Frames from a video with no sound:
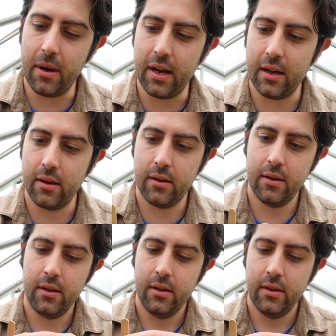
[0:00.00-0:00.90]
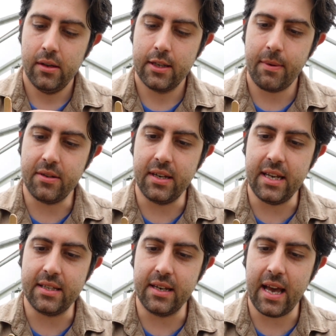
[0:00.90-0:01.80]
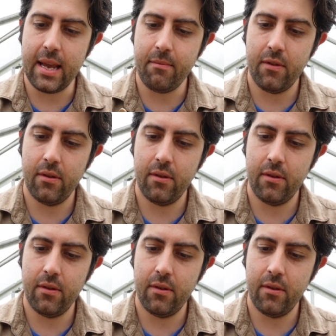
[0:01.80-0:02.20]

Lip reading: I suppose he needs a name,